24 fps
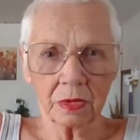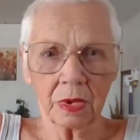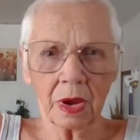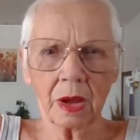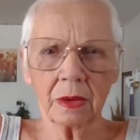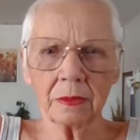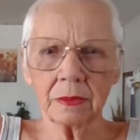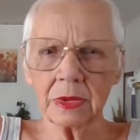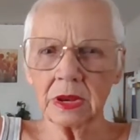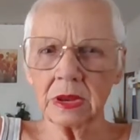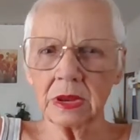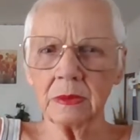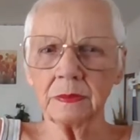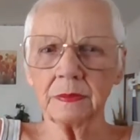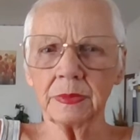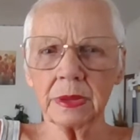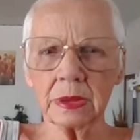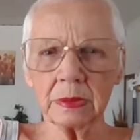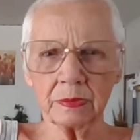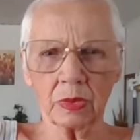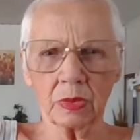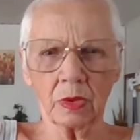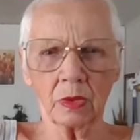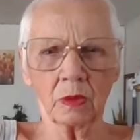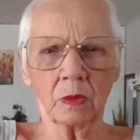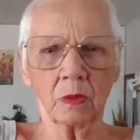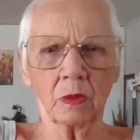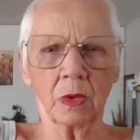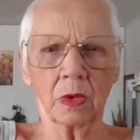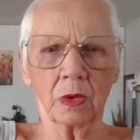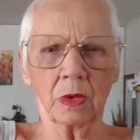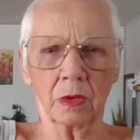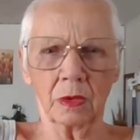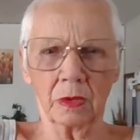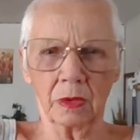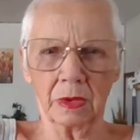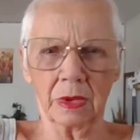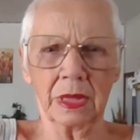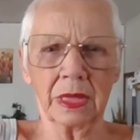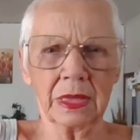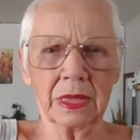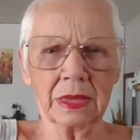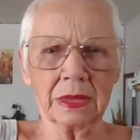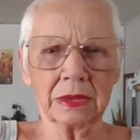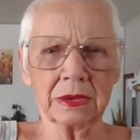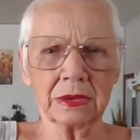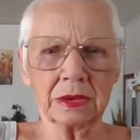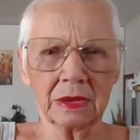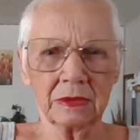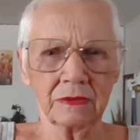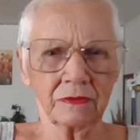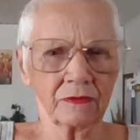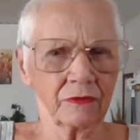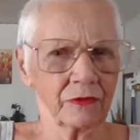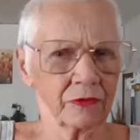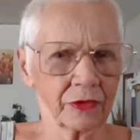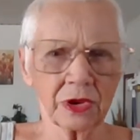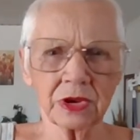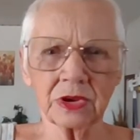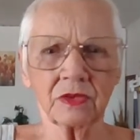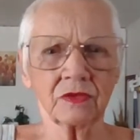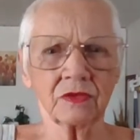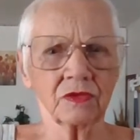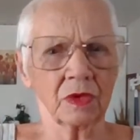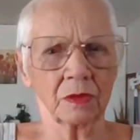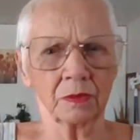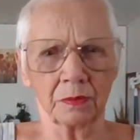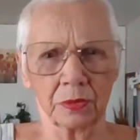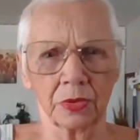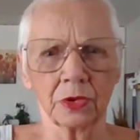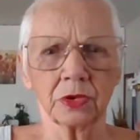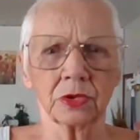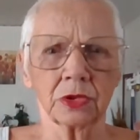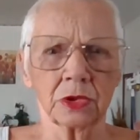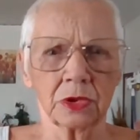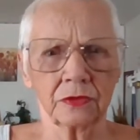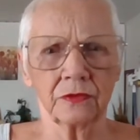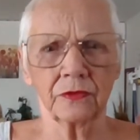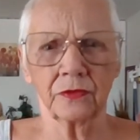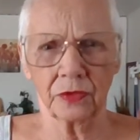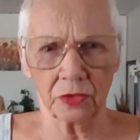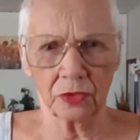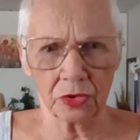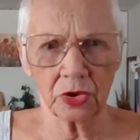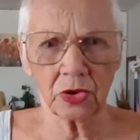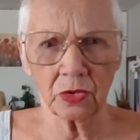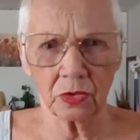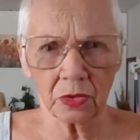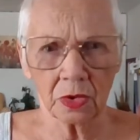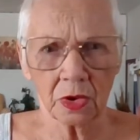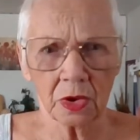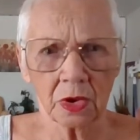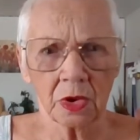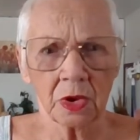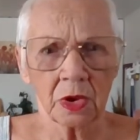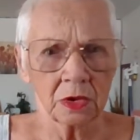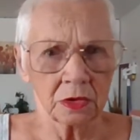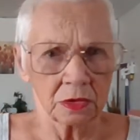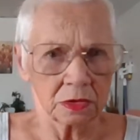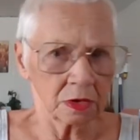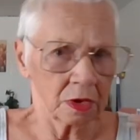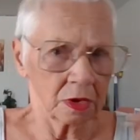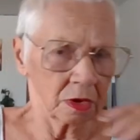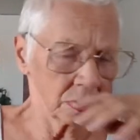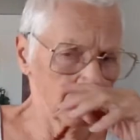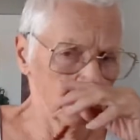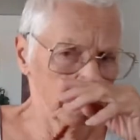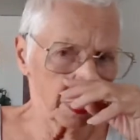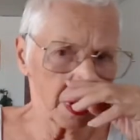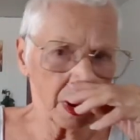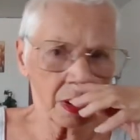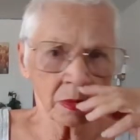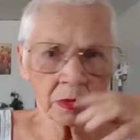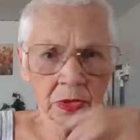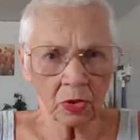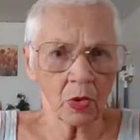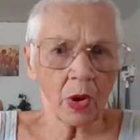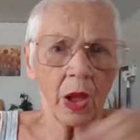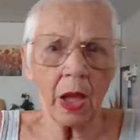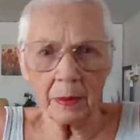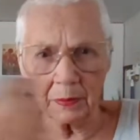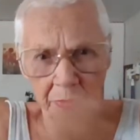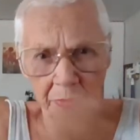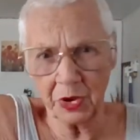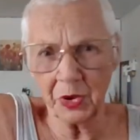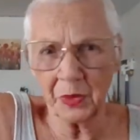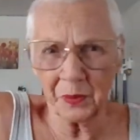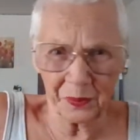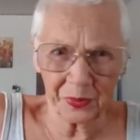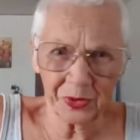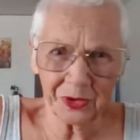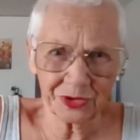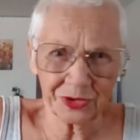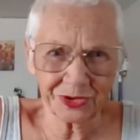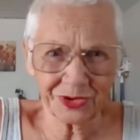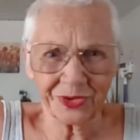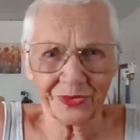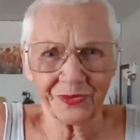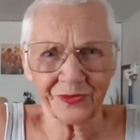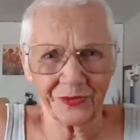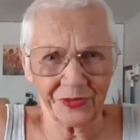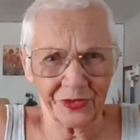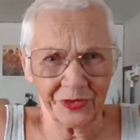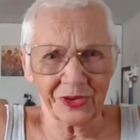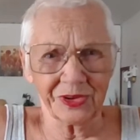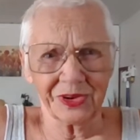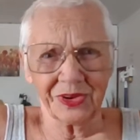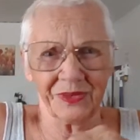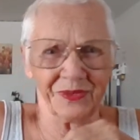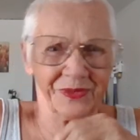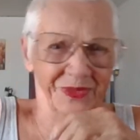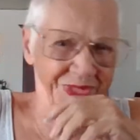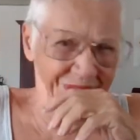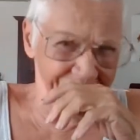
How many people will get in front of a bullet for you? No, they'll probably grab you and put you in front of